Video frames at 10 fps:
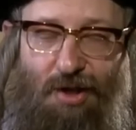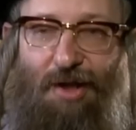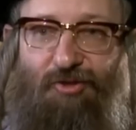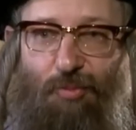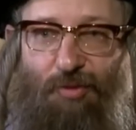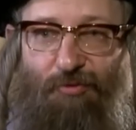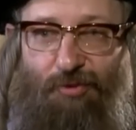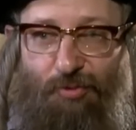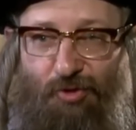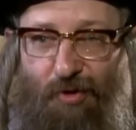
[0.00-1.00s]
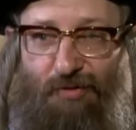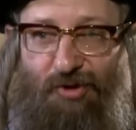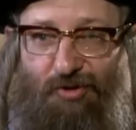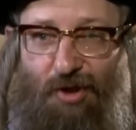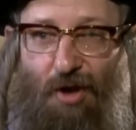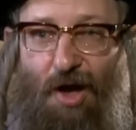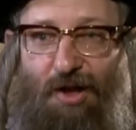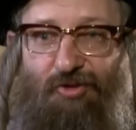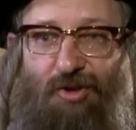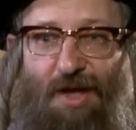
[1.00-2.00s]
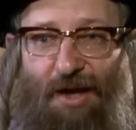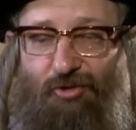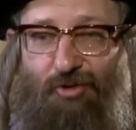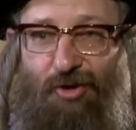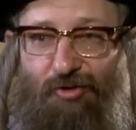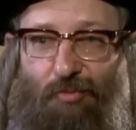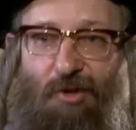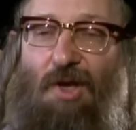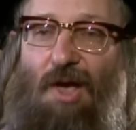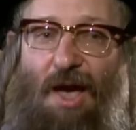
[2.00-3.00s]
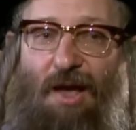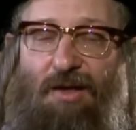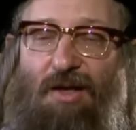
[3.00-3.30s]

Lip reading: concept of subservience to God, it's a nationalism, and